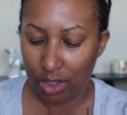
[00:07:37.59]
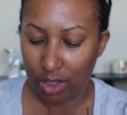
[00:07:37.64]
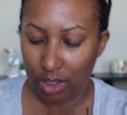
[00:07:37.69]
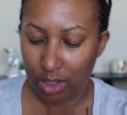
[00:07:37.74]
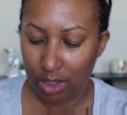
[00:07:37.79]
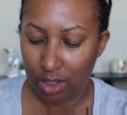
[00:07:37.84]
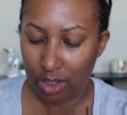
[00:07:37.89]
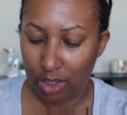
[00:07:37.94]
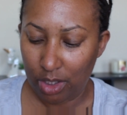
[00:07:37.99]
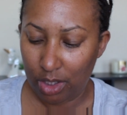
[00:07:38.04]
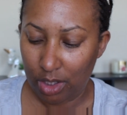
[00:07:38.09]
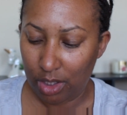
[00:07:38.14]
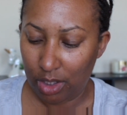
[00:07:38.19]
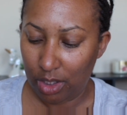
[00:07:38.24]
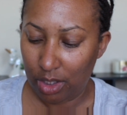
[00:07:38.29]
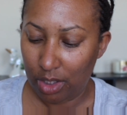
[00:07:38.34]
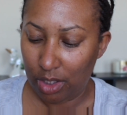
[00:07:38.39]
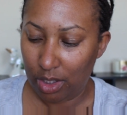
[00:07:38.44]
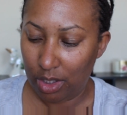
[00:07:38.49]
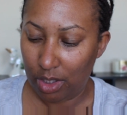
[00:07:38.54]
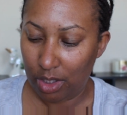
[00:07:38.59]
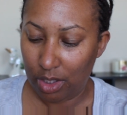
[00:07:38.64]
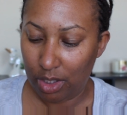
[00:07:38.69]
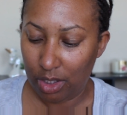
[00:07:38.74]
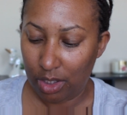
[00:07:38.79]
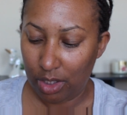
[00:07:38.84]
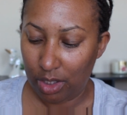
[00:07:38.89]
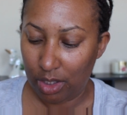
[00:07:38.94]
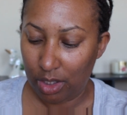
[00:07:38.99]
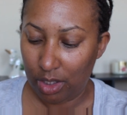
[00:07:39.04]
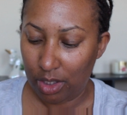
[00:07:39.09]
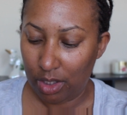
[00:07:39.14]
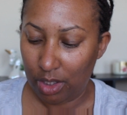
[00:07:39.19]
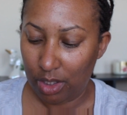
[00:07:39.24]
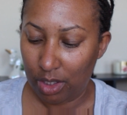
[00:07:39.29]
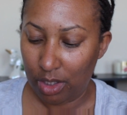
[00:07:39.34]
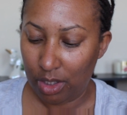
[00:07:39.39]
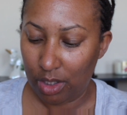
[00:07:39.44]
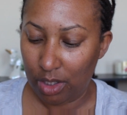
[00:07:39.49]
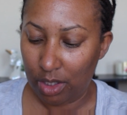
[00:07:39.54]

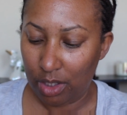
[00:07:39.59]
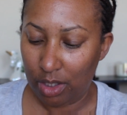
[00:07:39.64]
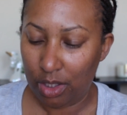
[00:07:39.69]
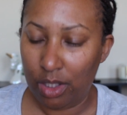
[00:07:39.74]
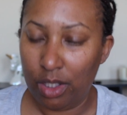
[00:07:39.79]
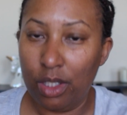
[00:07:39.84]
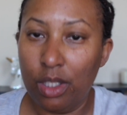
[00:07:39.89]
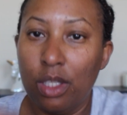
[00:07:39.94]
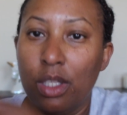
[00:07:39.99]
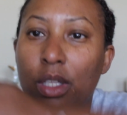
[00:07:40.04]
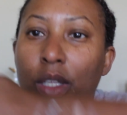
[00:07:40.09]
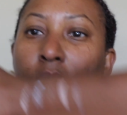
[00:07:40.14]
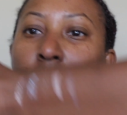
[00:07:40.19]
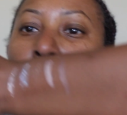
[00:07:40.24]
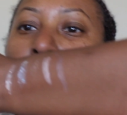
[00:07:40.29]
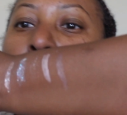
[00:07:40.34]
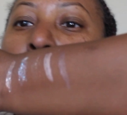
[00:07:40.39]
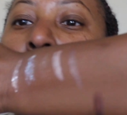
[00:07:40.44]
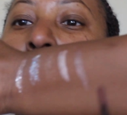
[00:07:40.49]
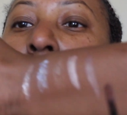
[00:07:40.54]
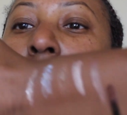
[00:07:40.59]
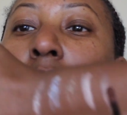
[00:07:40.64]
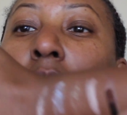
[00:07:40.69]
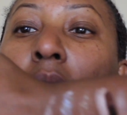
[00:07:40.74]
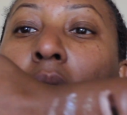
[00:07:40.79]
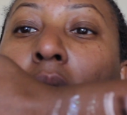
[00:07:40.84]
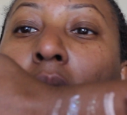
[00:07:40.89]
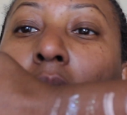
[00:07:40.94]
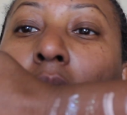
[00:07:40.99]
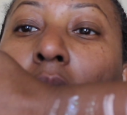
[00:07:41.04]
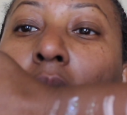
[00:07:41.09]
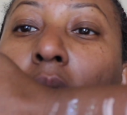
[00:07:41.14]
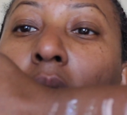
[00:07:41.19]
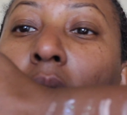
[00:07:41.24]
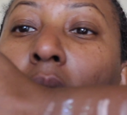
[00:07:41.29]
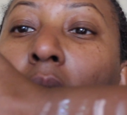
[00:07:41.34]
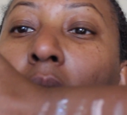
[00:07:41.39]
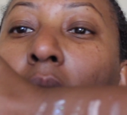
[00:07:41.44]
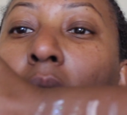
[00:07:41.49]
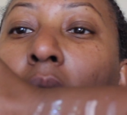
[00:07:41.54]

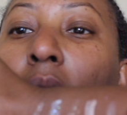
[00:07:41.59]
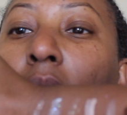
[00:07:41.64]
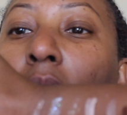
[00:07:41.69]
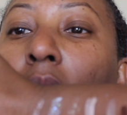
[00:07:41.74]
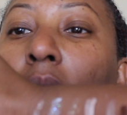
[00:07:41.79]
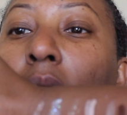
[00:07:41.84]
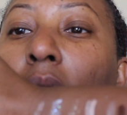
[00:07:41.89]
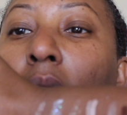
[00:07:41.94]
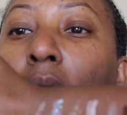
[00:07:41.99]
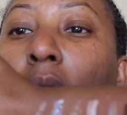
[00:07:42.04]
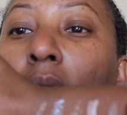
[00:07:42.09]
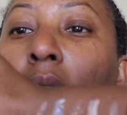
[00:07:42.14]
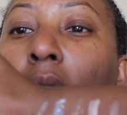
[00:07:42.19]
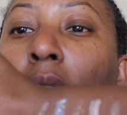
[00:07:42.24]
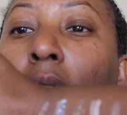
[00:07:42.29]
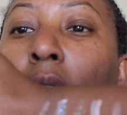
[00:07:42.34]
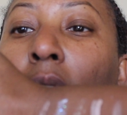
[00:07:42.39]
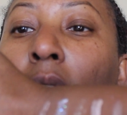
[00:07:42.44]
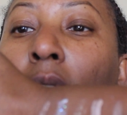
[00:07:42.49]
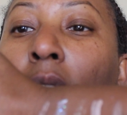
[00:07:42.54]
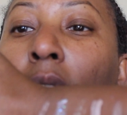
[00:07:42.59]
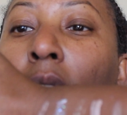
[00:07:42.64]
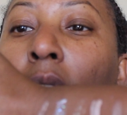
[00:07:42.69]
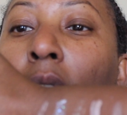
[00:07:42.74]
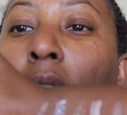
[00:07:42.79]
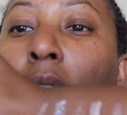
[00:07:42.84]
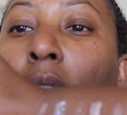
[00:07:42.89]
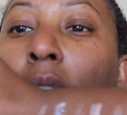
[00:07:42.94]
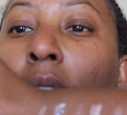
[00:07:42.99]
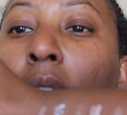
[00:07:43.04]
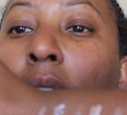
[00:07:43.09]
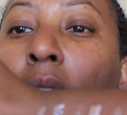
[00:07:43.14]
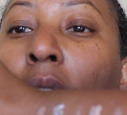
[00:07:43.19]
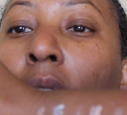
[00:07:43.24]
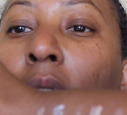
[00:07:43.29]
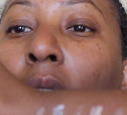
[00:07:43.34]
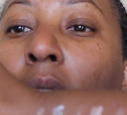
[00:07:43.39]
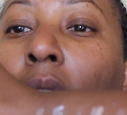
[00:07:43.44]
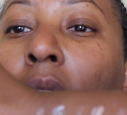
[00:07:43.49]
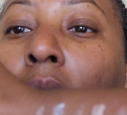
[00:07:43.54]

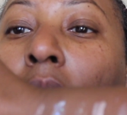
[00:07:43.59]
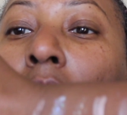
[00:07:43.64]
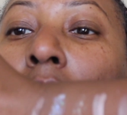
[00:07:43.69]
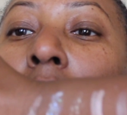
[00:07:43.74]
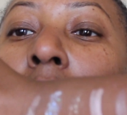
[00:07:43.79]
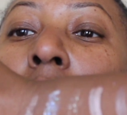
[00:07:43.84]
[no speech]